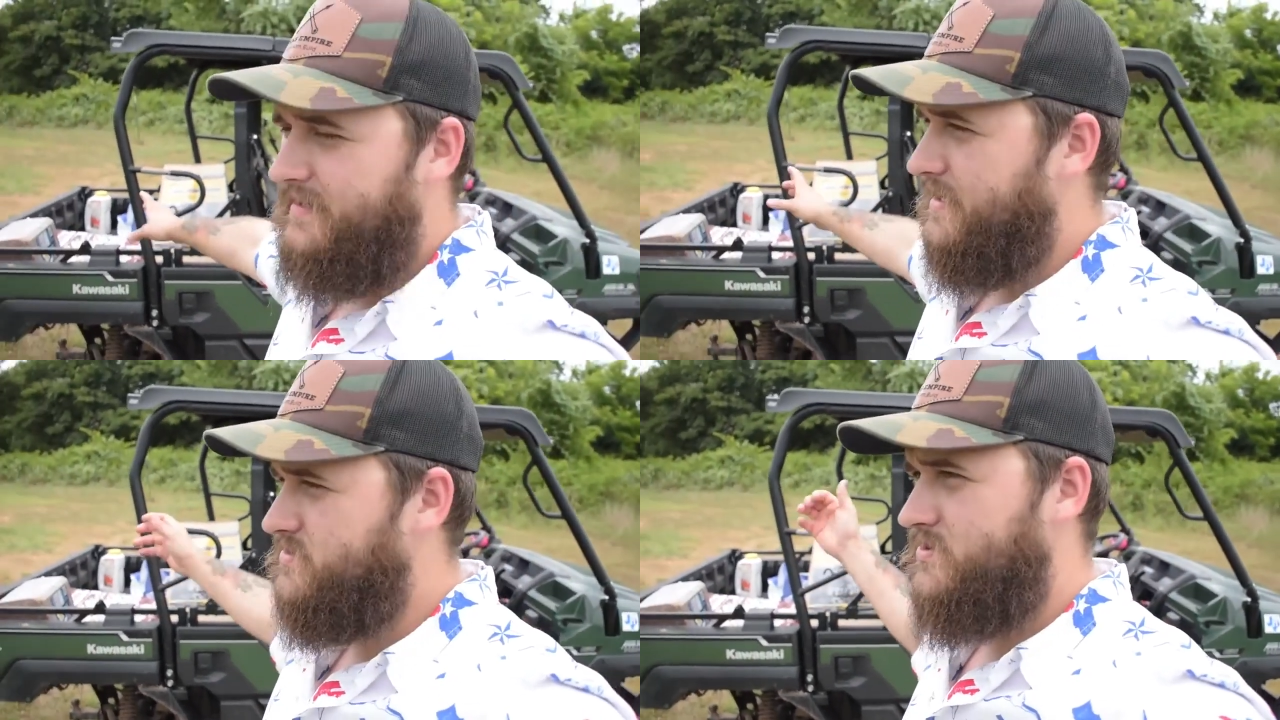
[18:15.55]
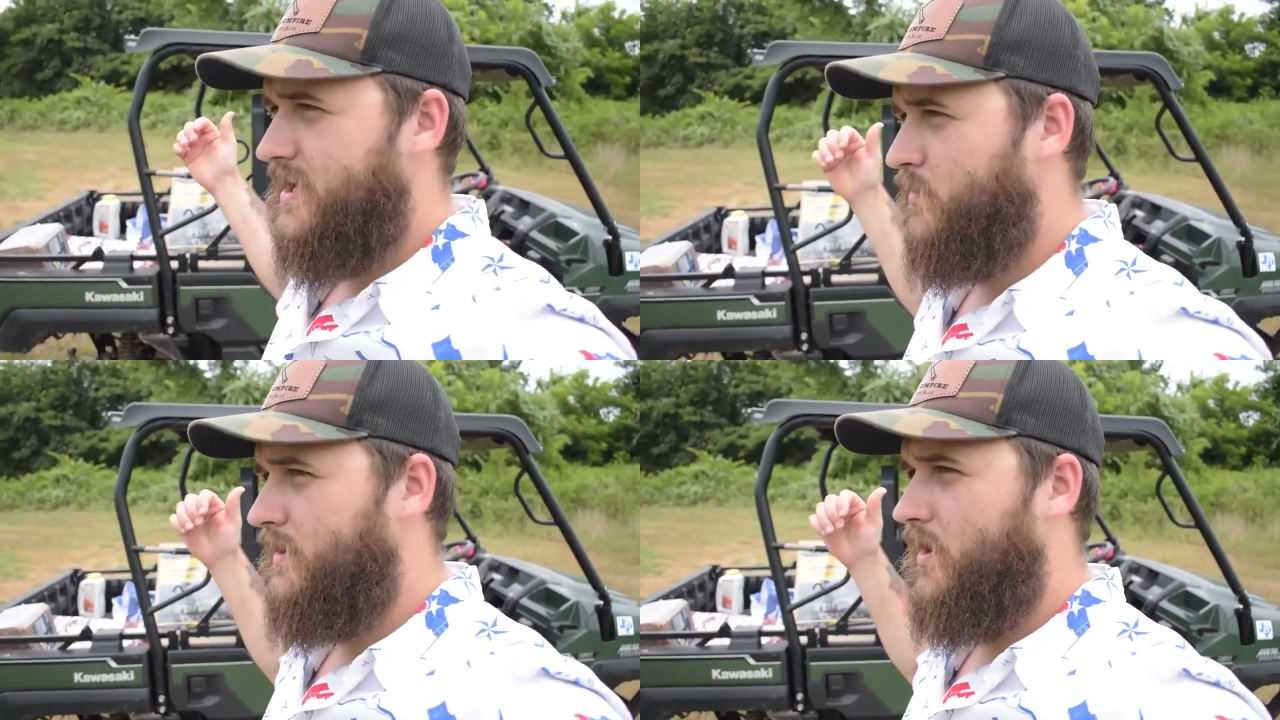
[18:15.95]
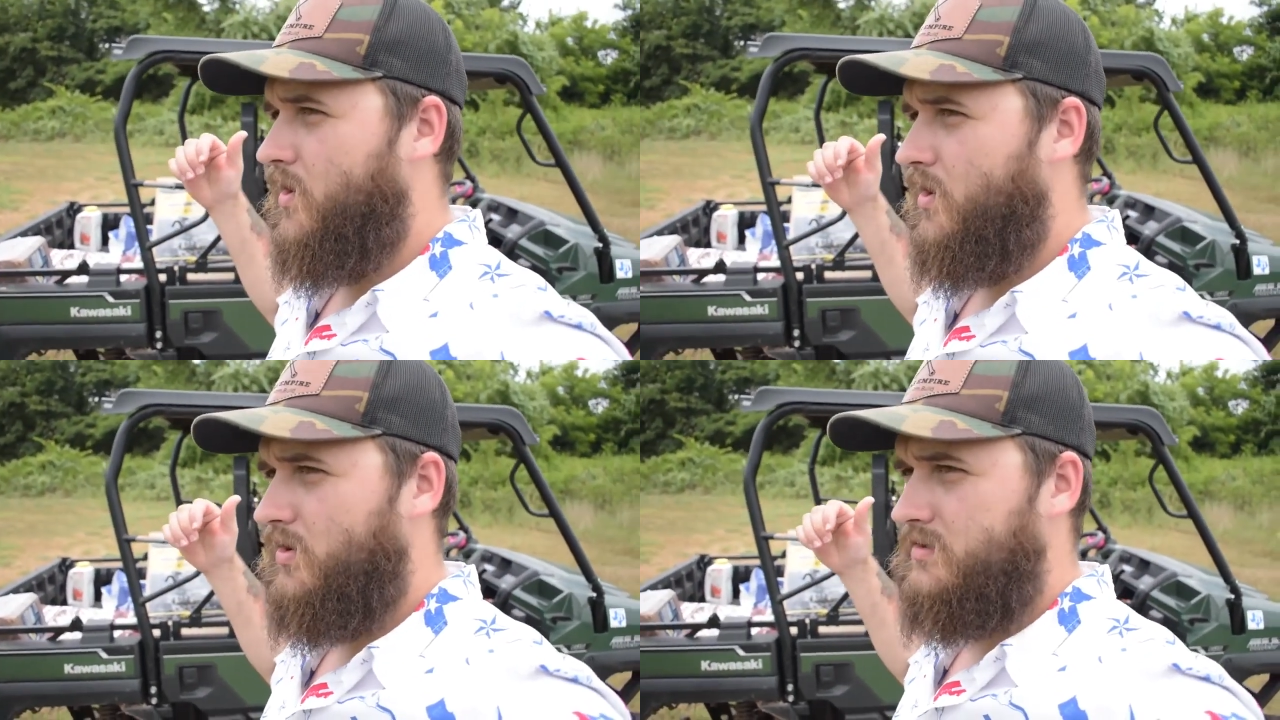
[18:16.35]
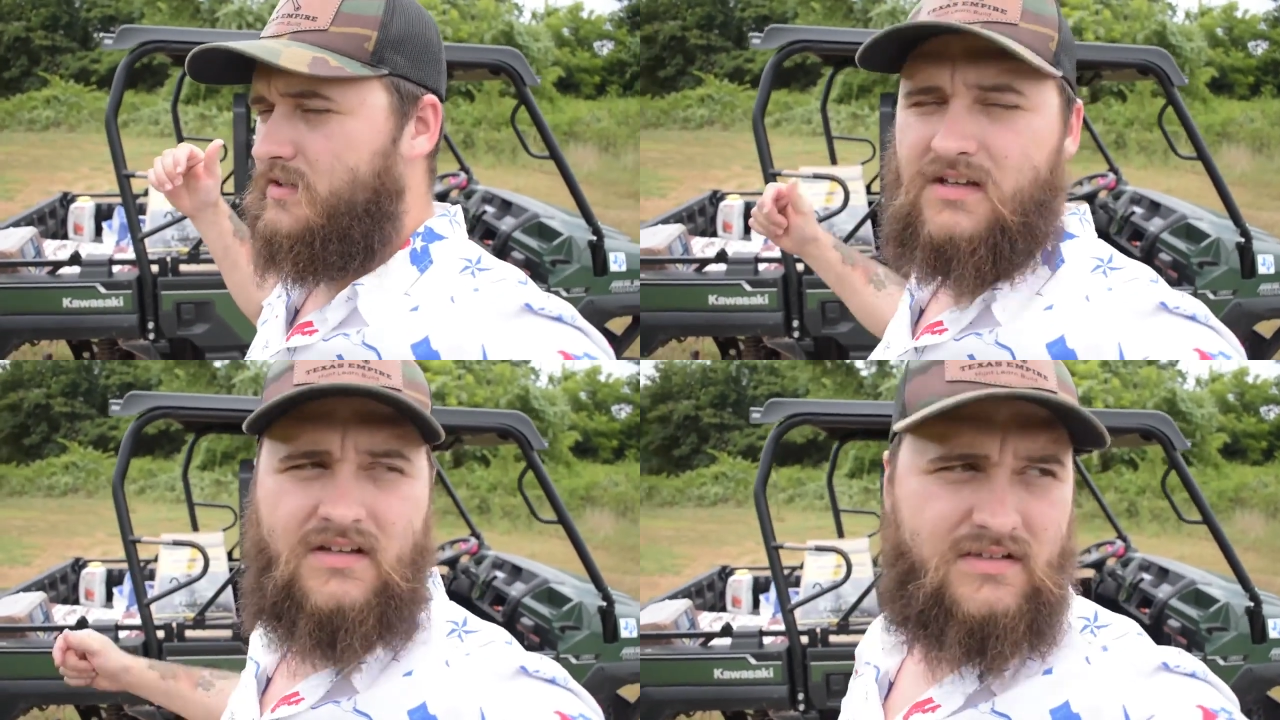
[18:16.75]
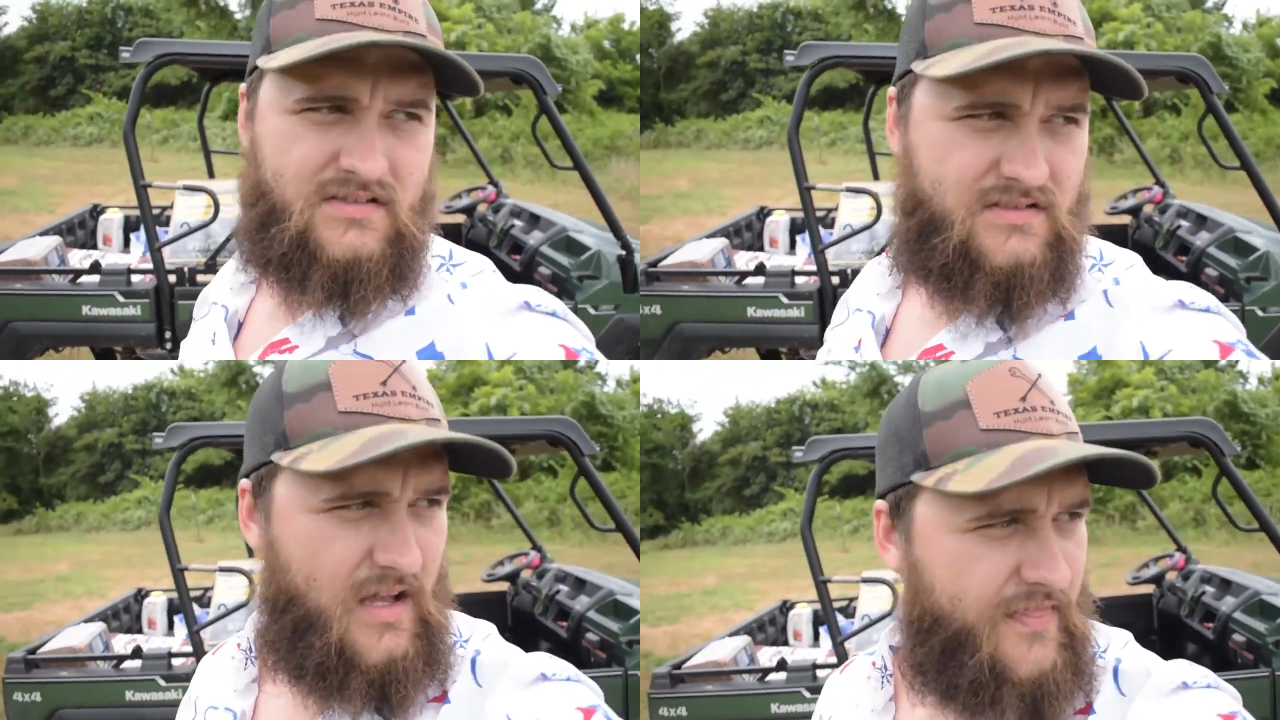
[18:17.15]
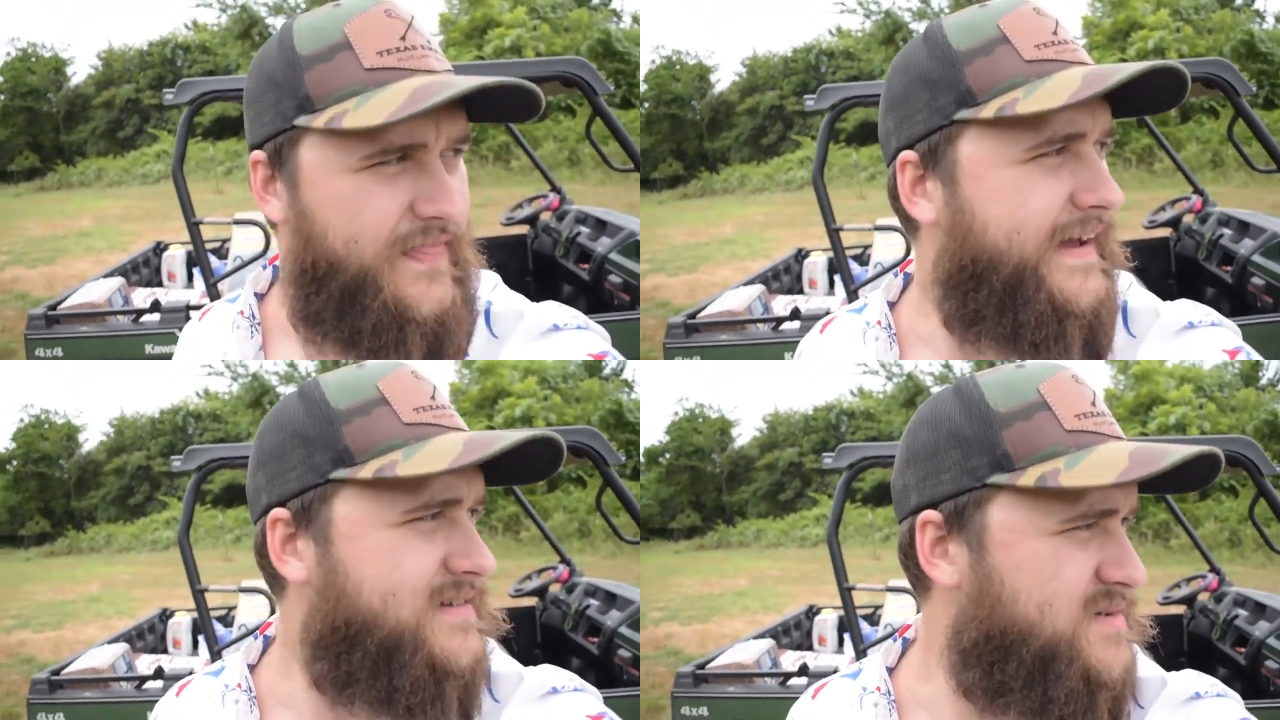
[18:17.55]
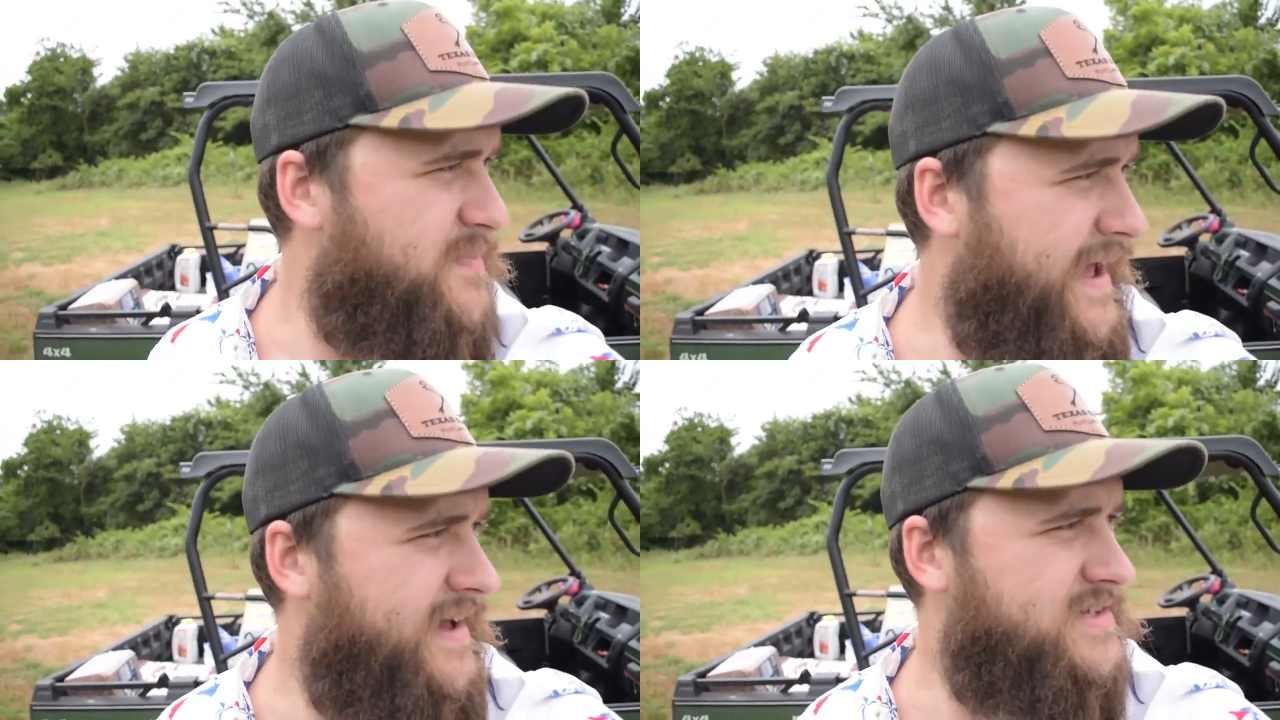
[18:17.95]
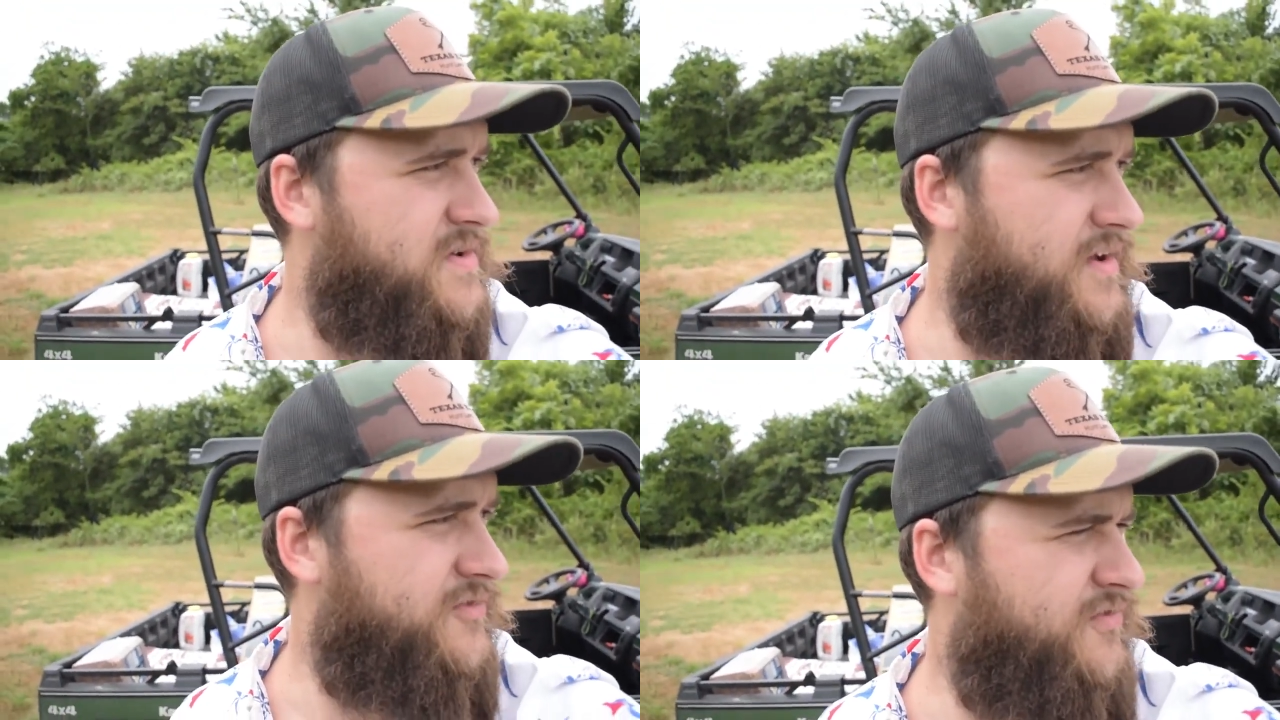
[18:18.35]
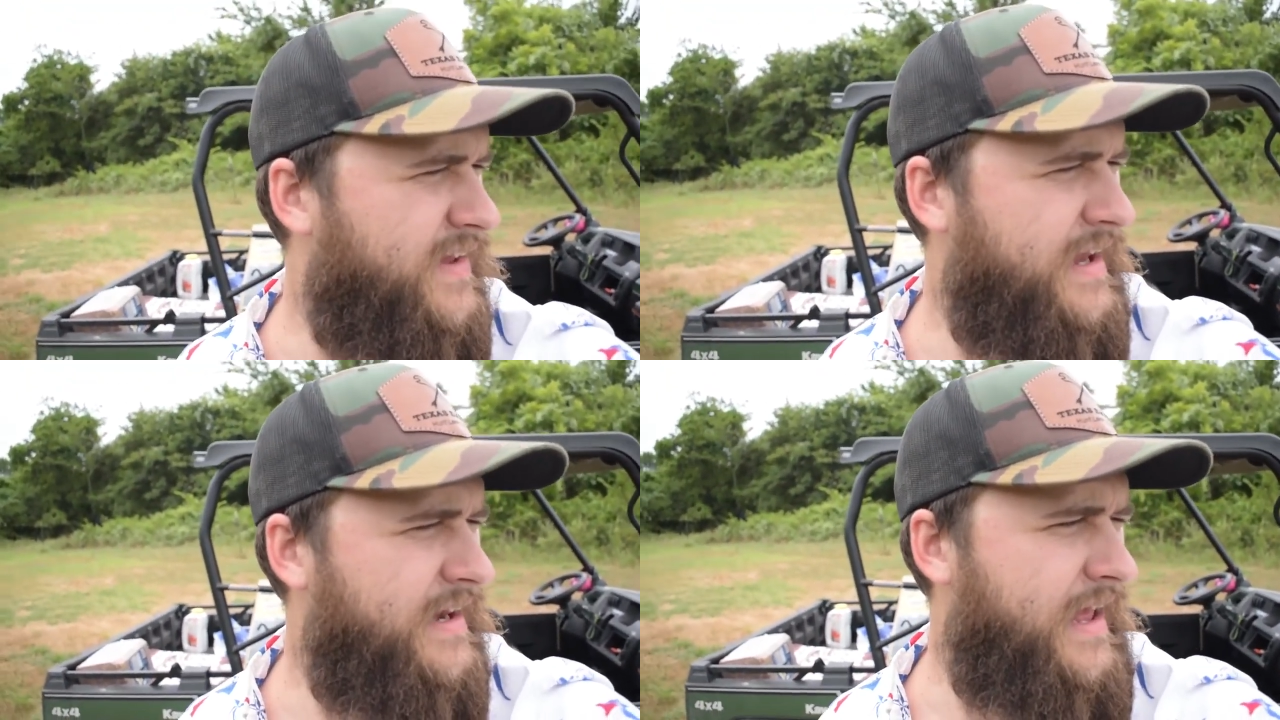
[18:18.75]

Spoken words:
Yesterday we hauled 1,000 pounds of feed